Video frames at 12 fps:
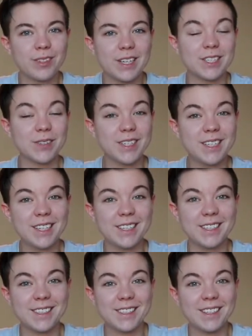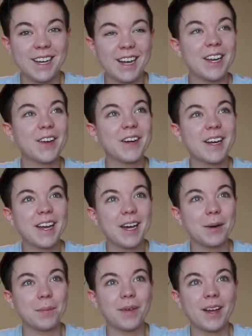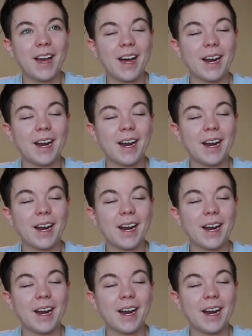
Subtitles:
And so I did, and here I am.